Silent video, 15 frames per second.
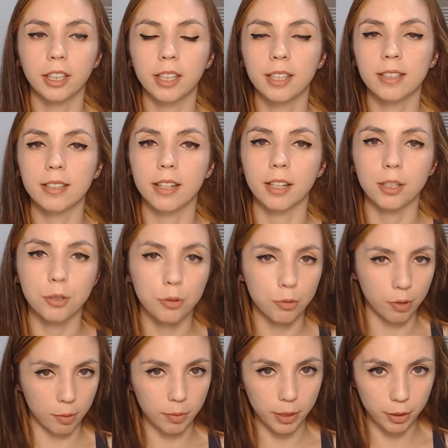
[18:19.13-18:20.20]
is
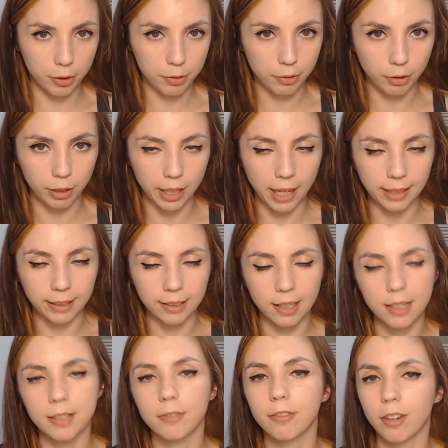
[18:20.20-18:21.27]
extremely useful, and it
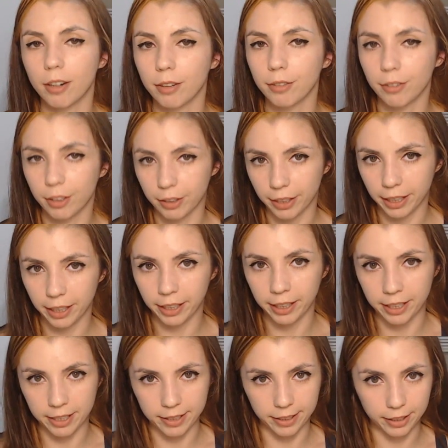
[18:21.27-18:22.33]
is very, very
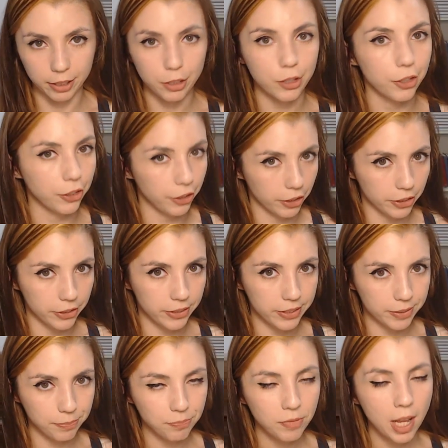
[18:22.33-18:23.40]
easy to
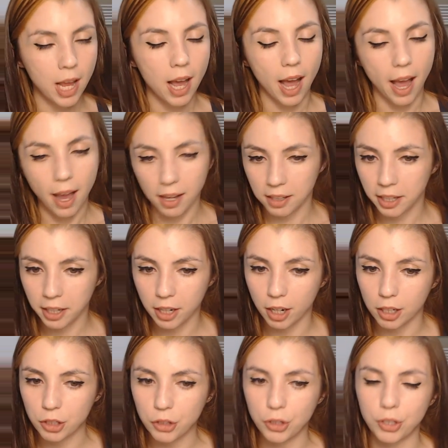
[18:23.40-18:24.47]
use. I highly
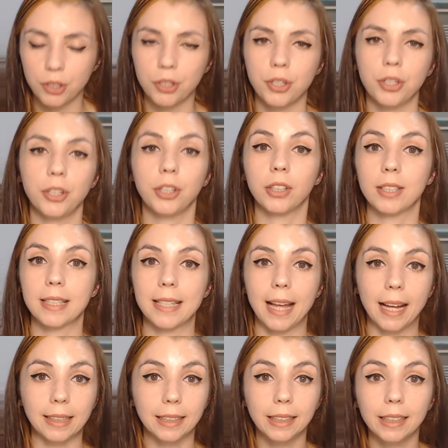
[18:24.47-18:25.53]
encourage you to use
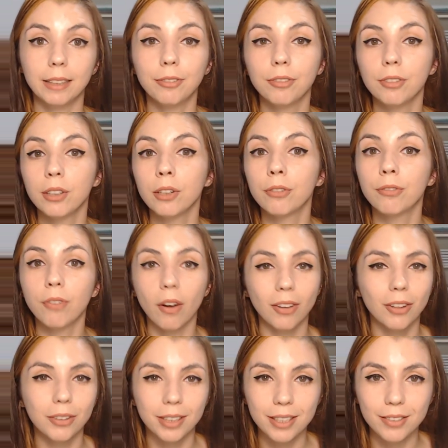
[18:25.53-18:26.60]
that. If you
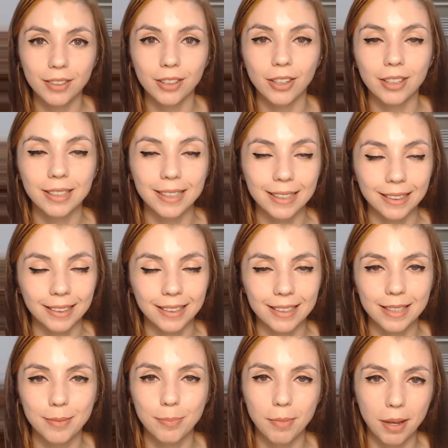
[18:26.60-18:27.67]
follow this video until
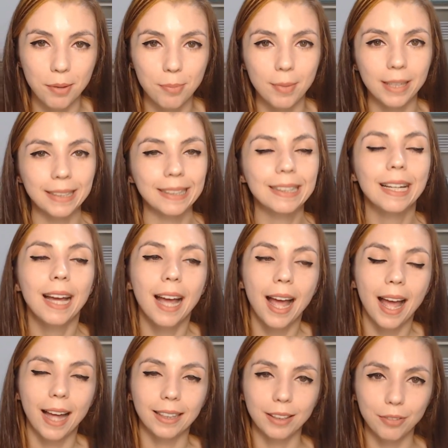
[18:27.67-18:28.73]
this moment,
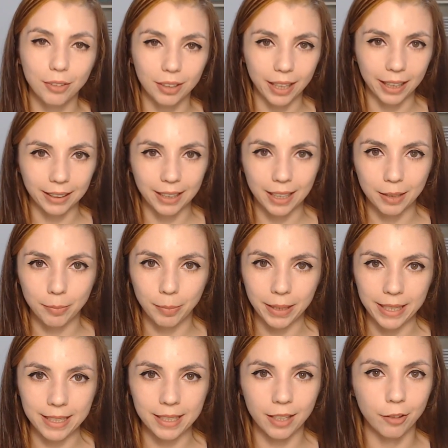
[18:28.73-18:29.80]
and if you liked it,
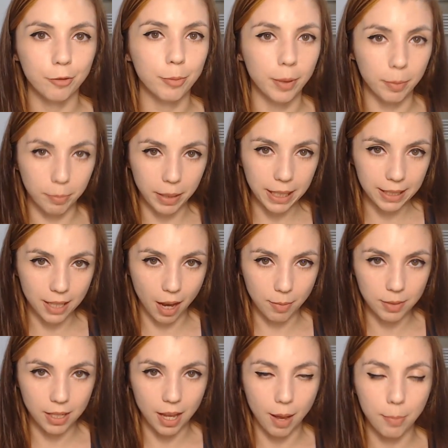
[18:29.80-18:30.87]
please give me a big
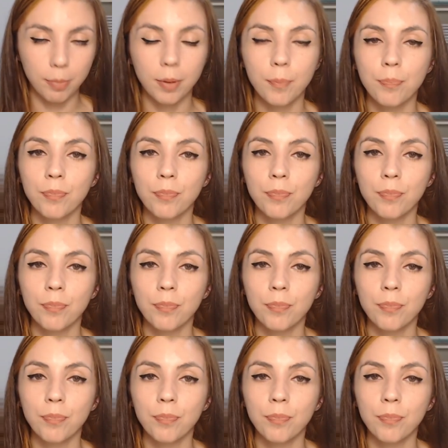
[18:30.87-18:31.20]
thumbs up,